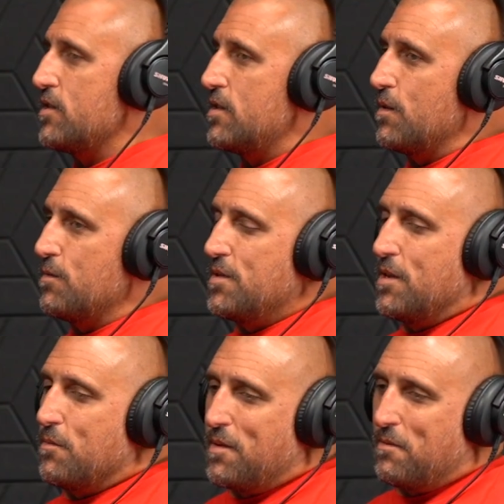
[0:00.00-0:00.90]
So, you know,
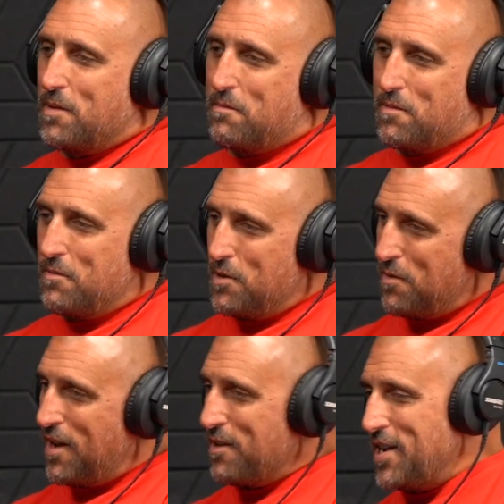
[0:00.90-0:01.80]
we
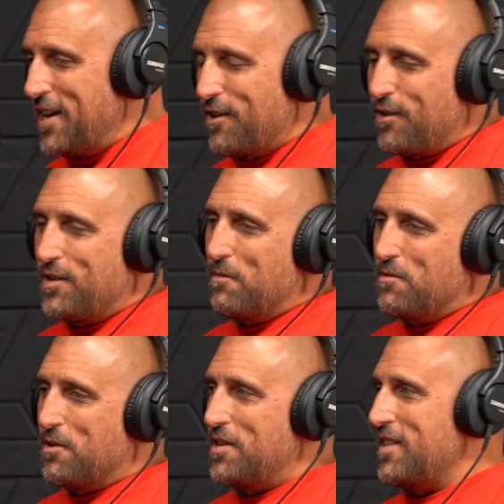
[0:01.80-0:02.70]
when I were chatting earlier, we were
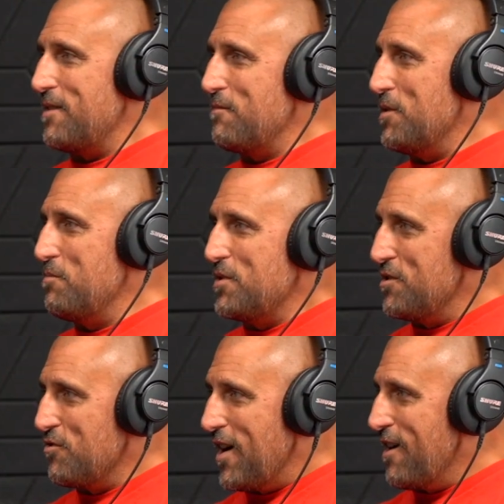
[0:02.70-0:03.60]
joking, like, when you put your
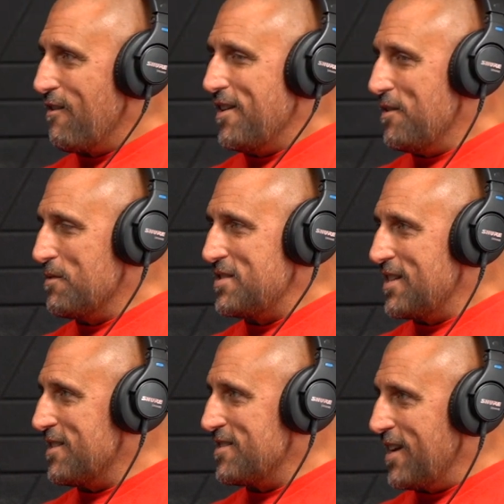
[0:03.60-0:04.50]
dryer on, no one's
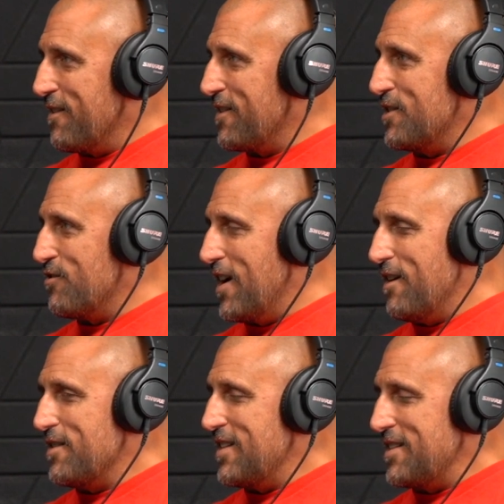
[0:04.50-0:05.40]
sitting and staring at the dryer.
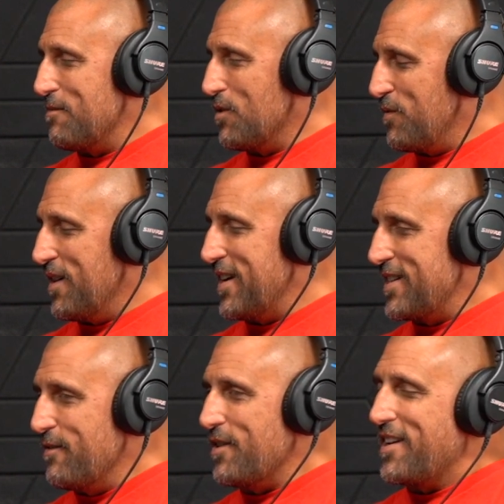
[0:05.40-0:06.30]
It's not the most fun
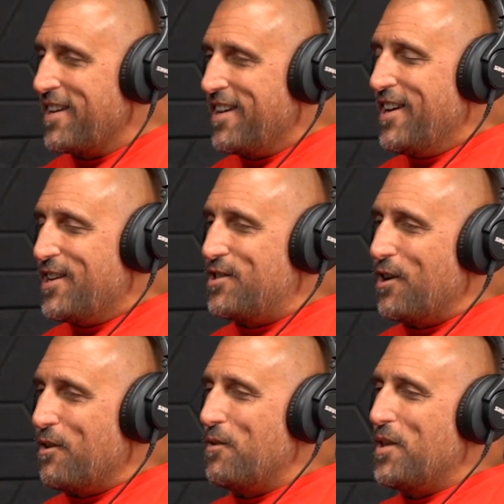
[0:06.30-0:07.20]
activity.
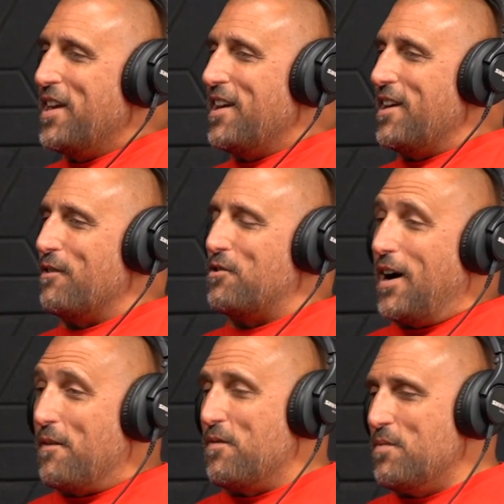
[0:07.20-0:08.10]
So, you know,
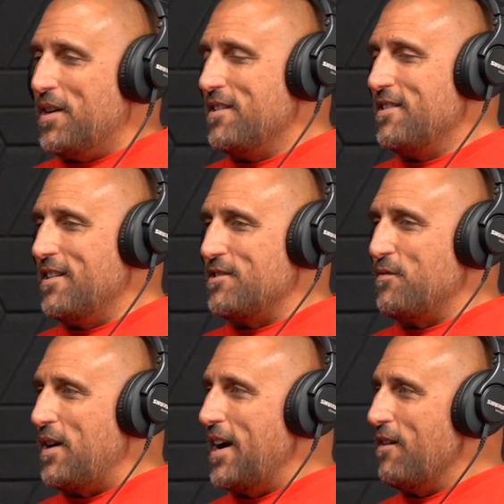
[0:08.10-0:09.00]
God forbid there's a
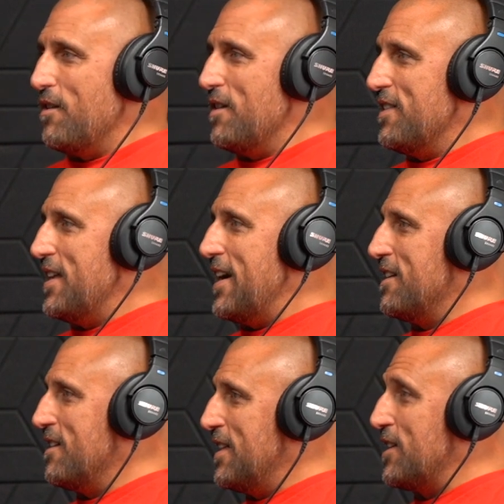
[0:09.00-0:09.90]
fire in
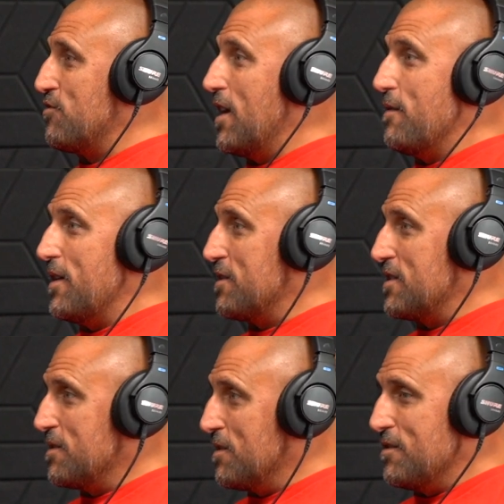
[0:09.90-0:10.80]
that dryer vent
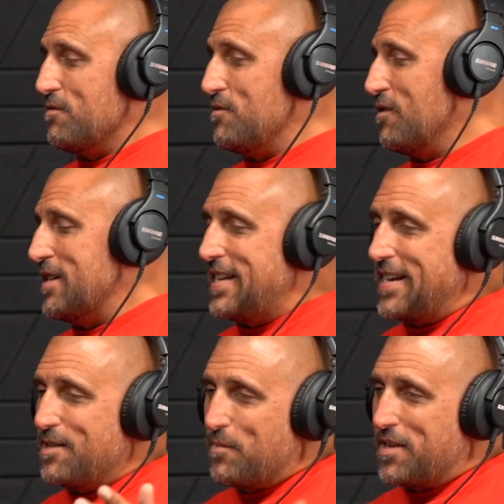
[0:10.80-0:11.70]
because the lint
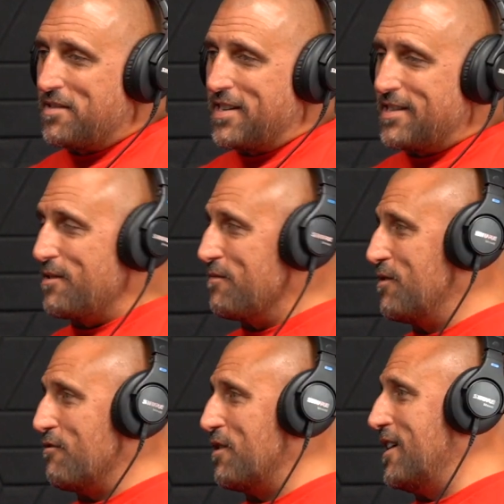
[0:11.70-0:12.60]
hasn't been cleaned in
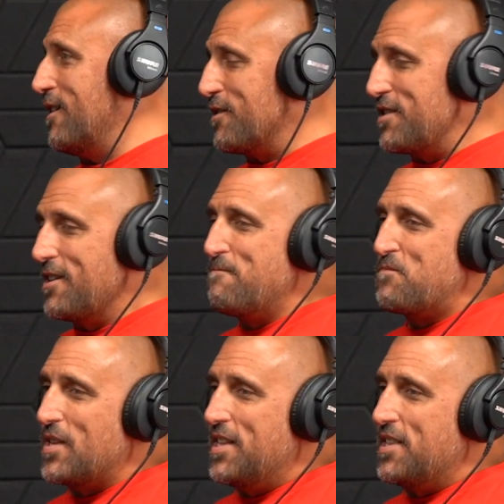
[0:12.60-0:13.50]
3 years.
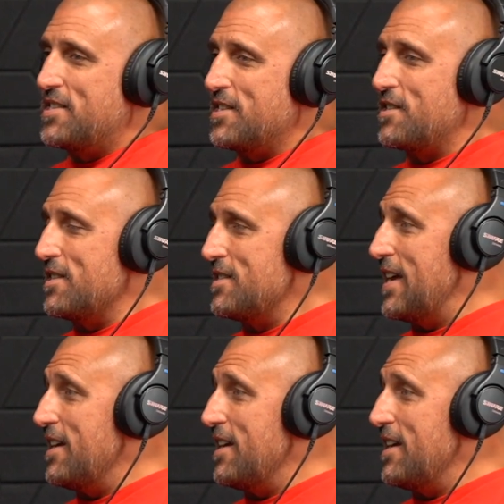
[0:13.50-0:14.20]
This is going to detonate.